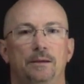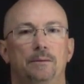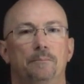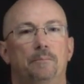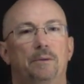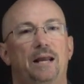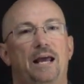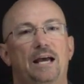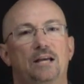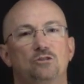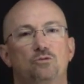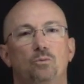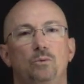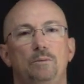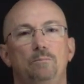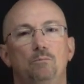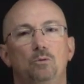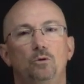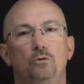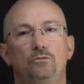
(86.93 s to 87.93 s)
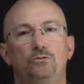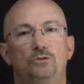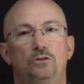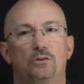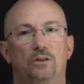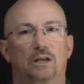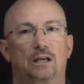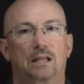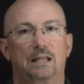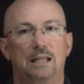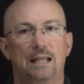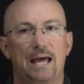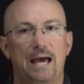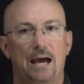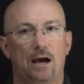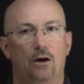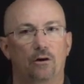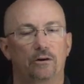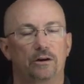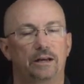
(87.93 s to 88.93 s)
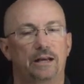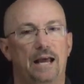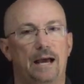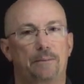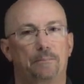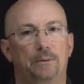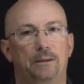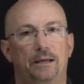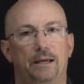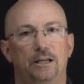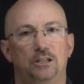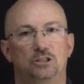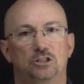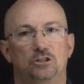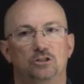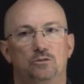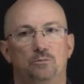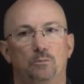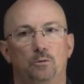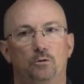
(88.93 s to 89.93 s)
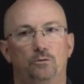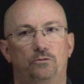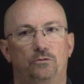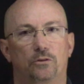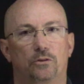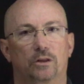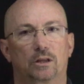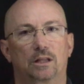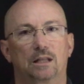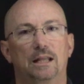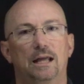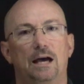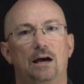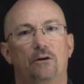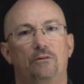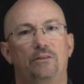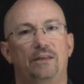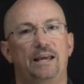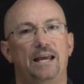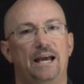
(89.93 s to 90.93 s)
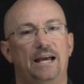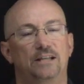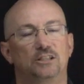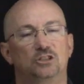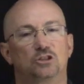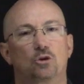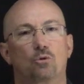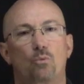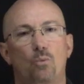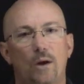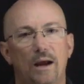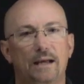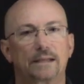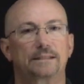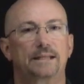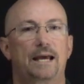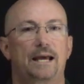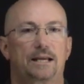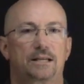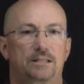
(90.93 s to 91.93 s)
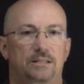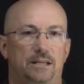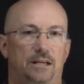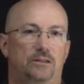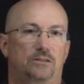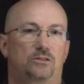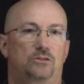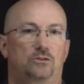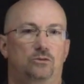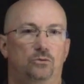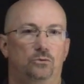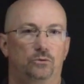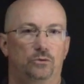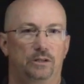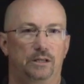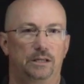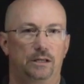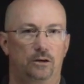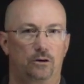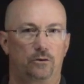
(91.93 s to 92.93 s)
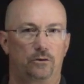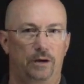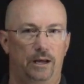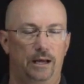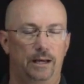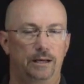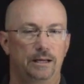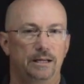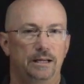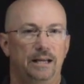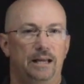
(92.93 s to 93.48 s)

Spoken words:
But as we moved to the cloud and applications moved to the cloud, they had direct access to the internet.